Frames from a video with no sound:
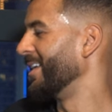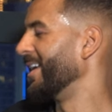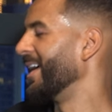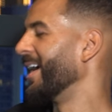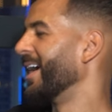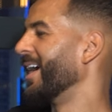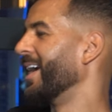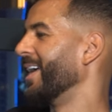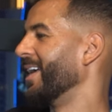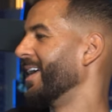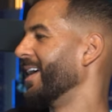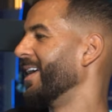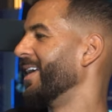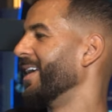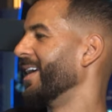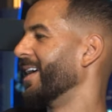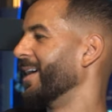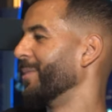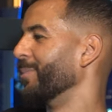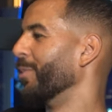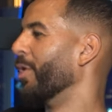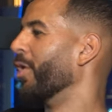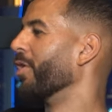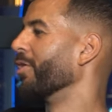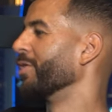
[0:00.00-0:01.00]

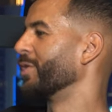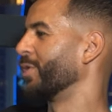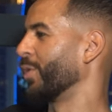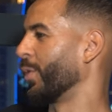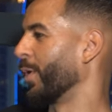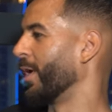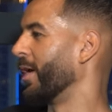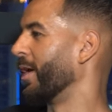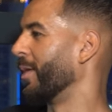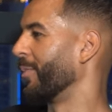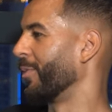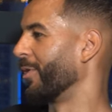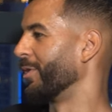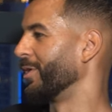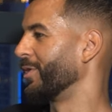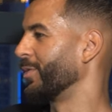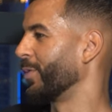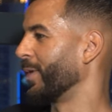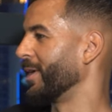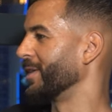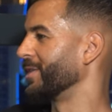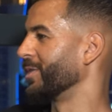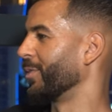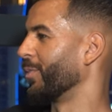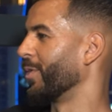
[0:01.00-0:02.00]
Yeah. More on Twitter, bro.
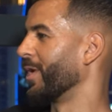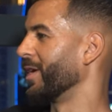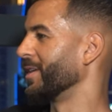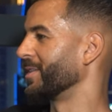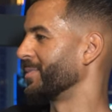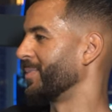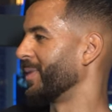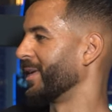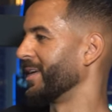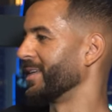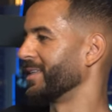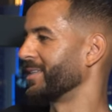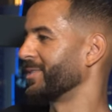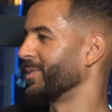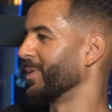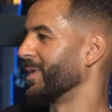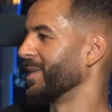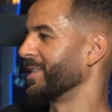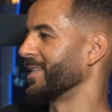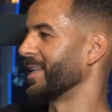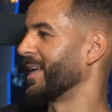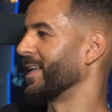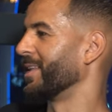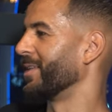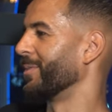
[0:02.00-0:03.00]
Twitter is the worst place. Twitter
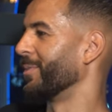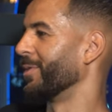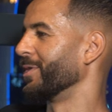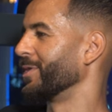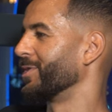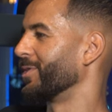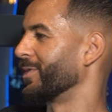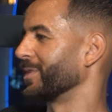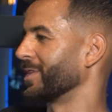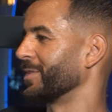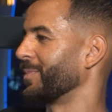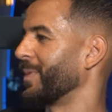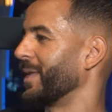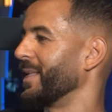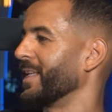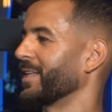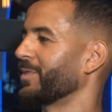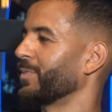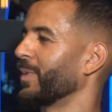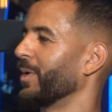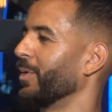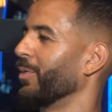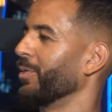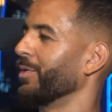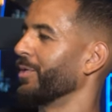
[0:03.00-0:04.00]
is like the most toxic place.
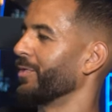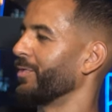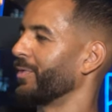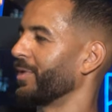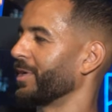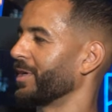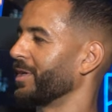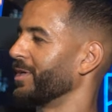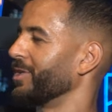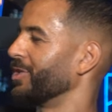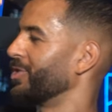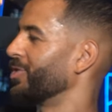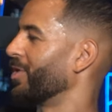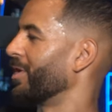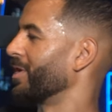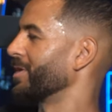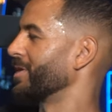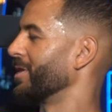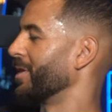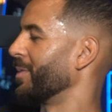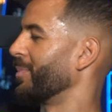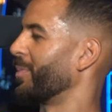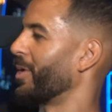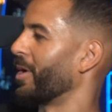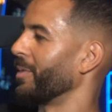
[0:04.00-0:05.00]
That's where all the fucking drunks
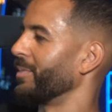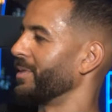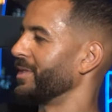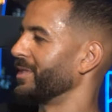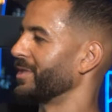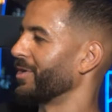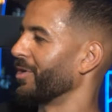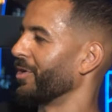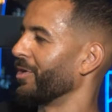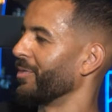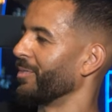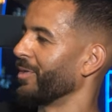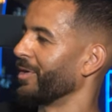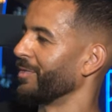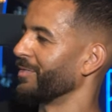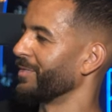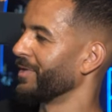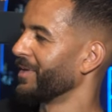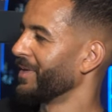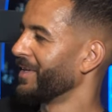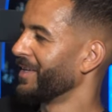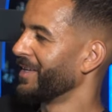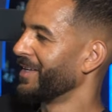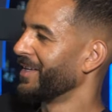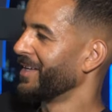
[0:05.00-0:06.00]
and the pubbies go, bro.
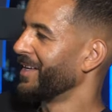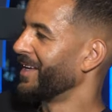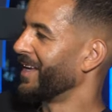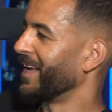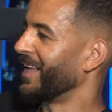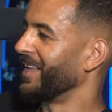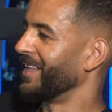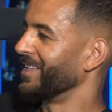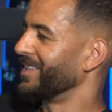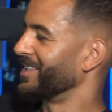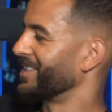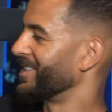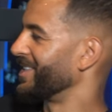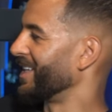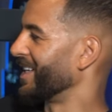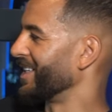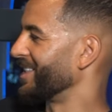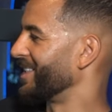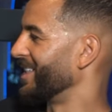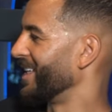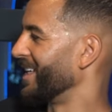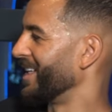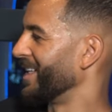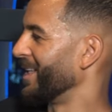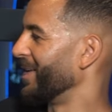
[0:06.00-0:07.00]
And they just chat
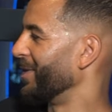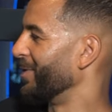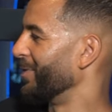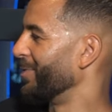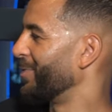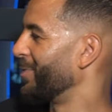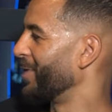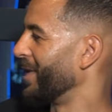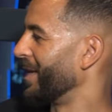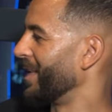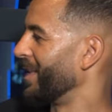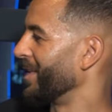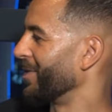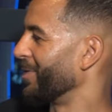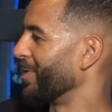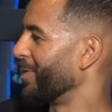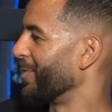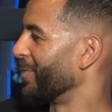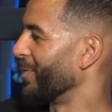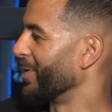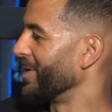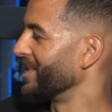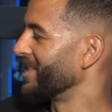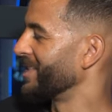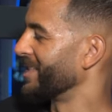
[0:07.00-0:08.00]
shit. They feel like they've got
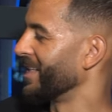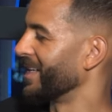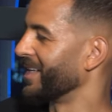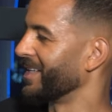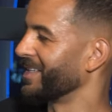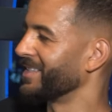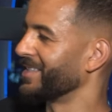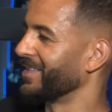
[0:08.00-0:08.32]
a voice there.